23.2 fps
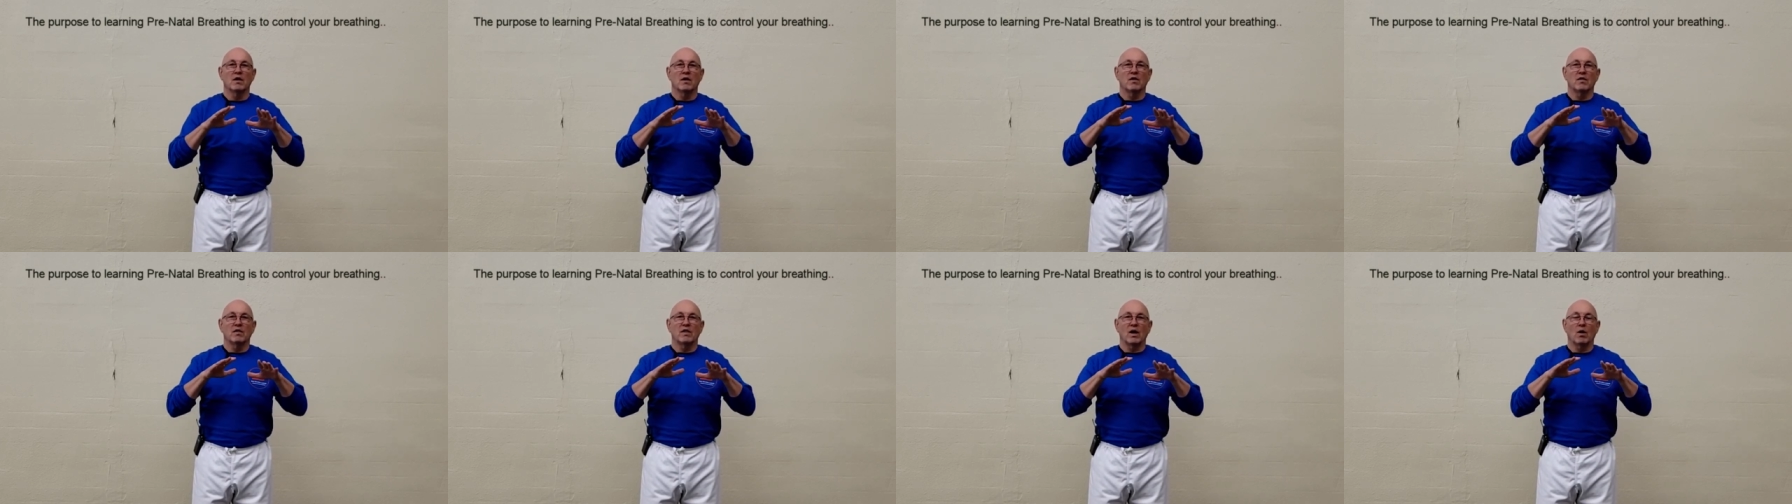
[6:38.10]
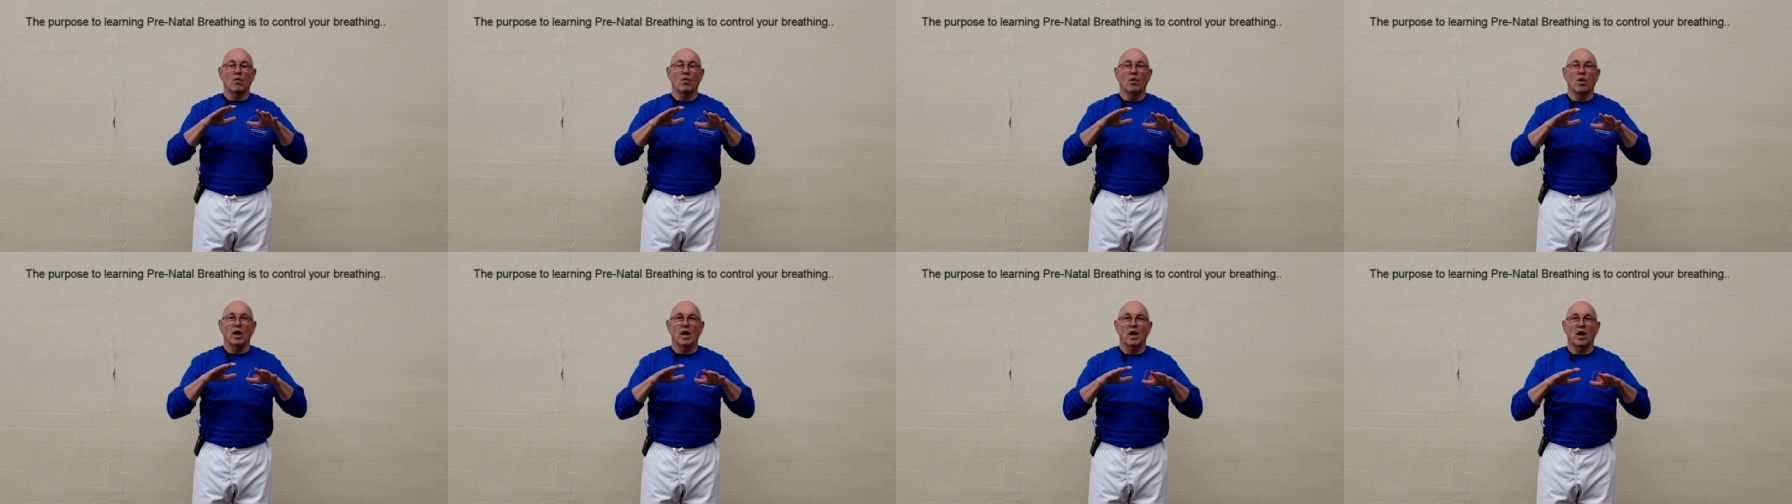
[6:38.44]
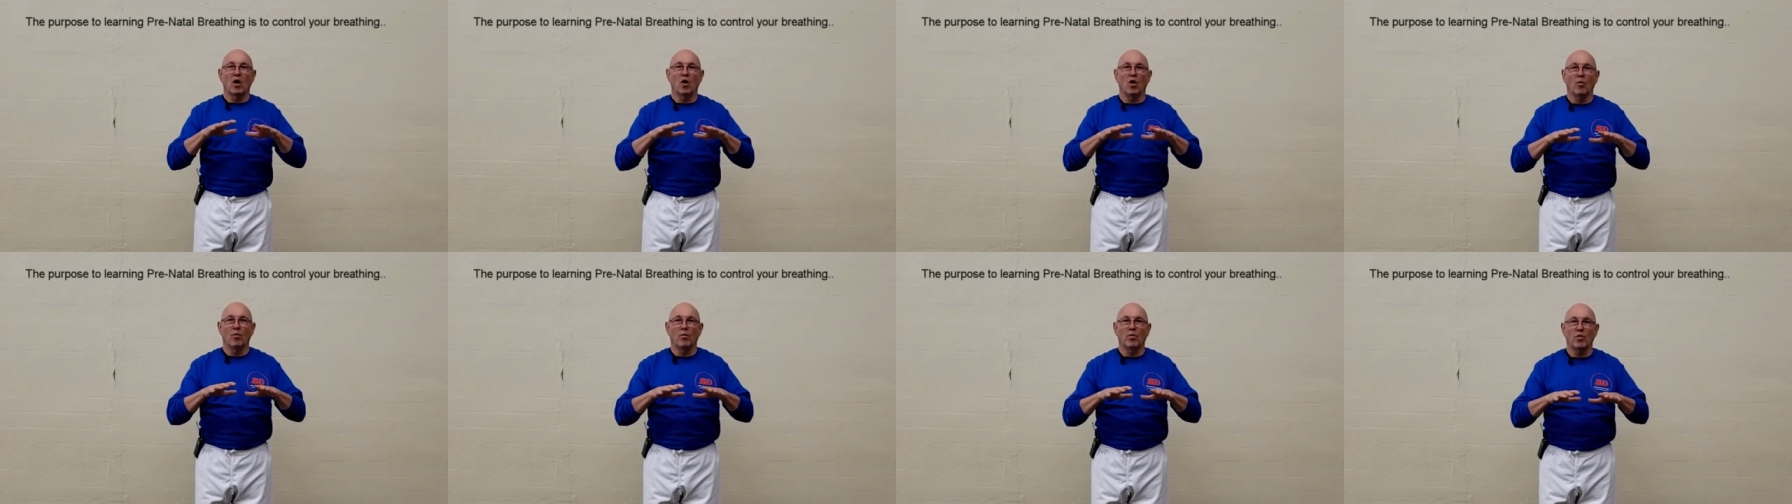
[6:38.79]
that will
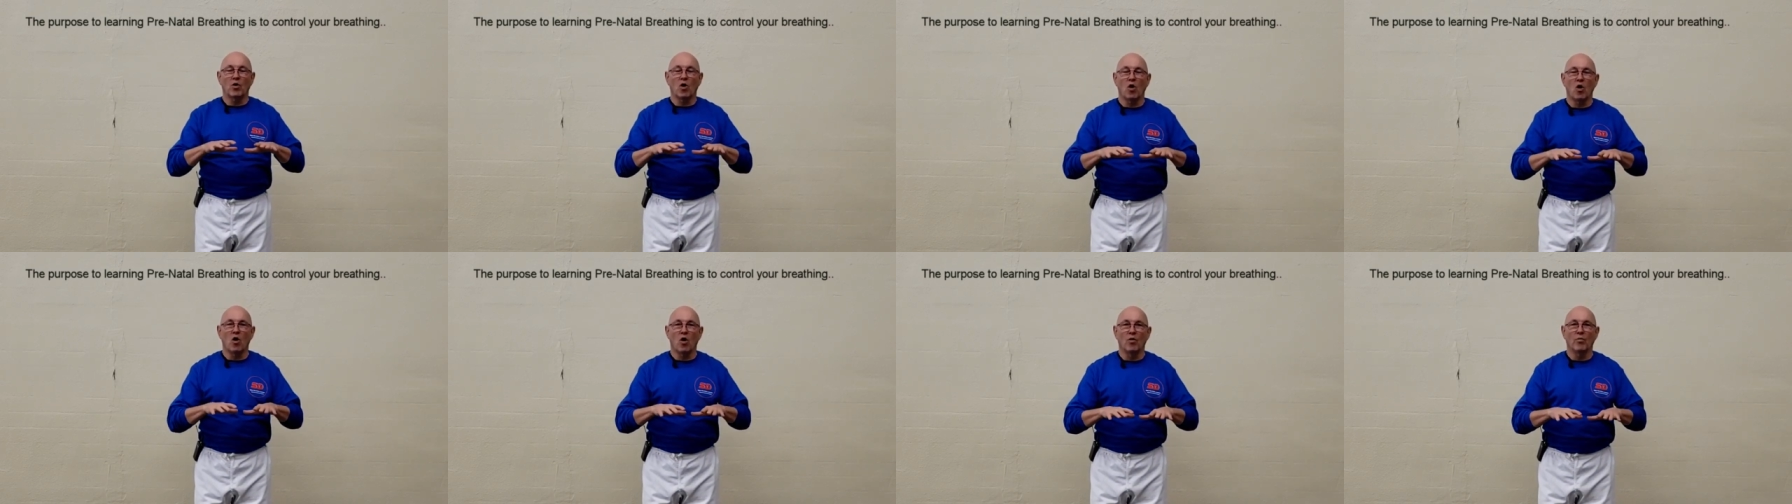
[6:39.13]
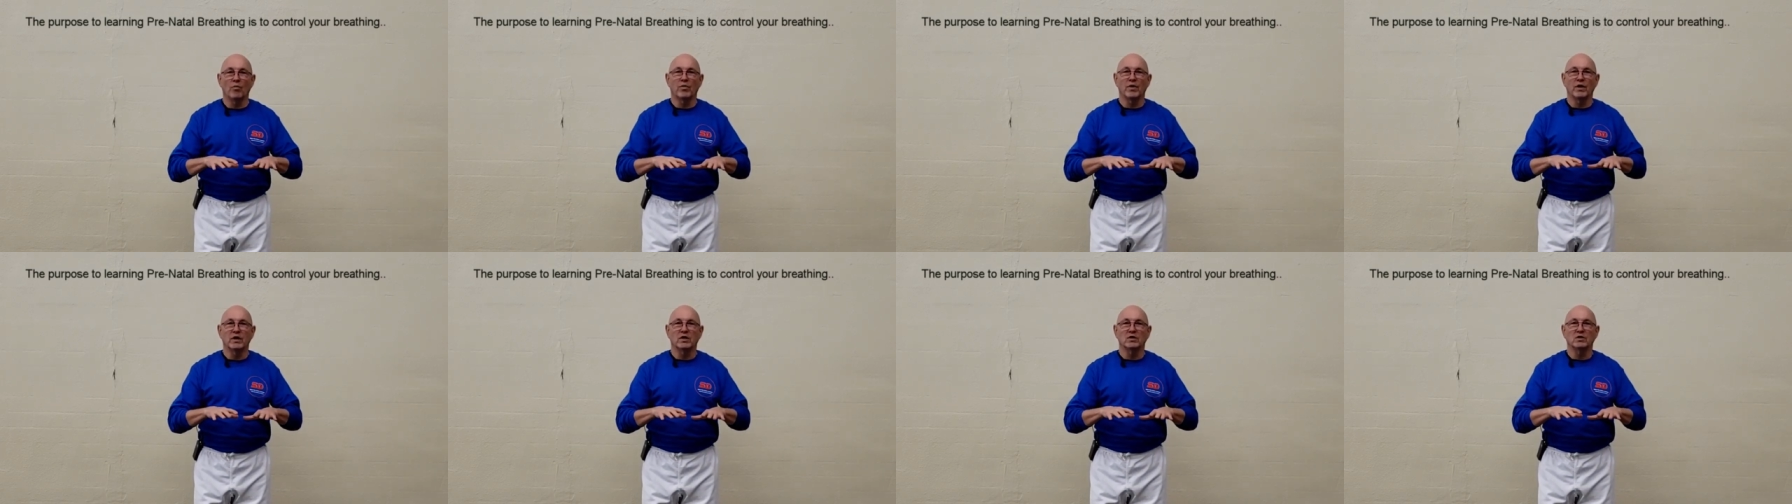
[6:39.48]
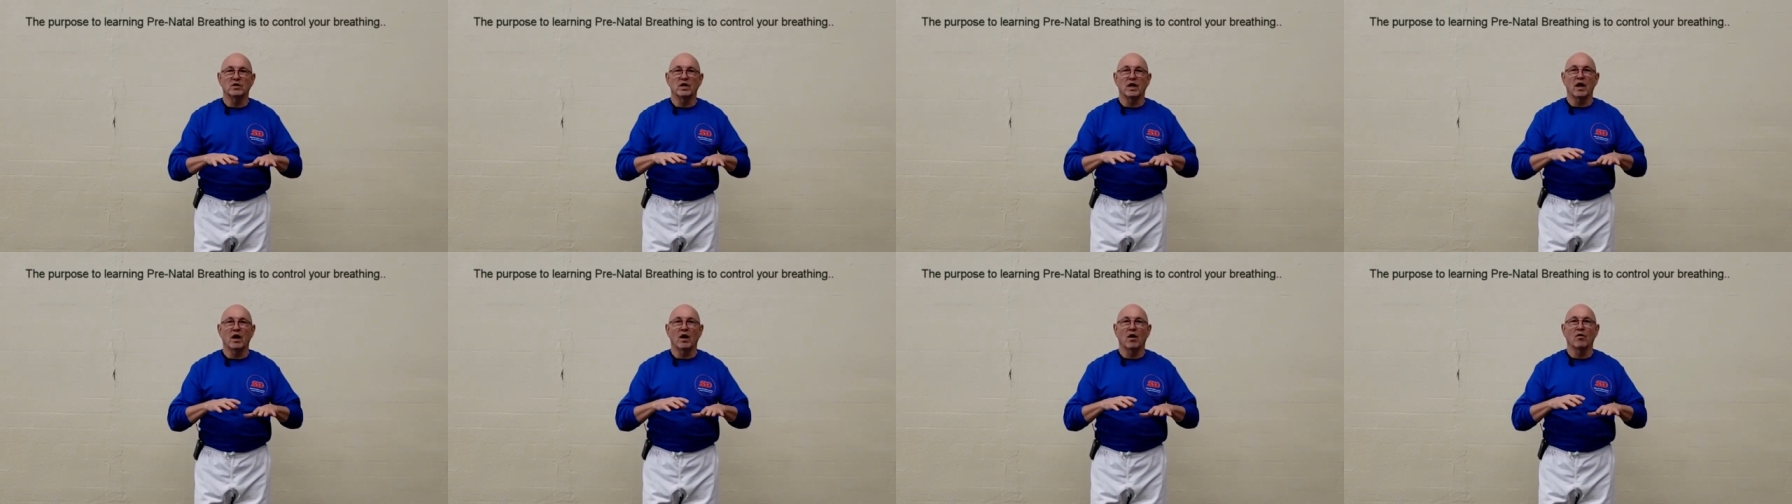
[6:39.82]
help calm things
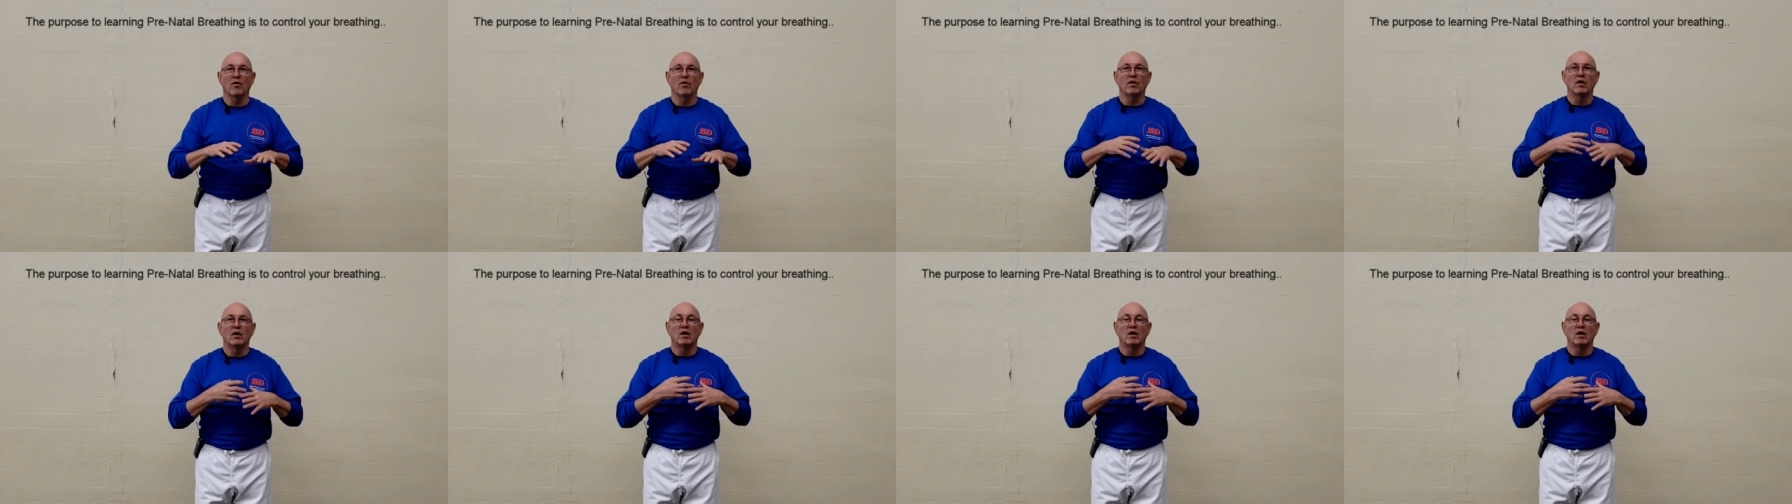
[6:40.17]
down.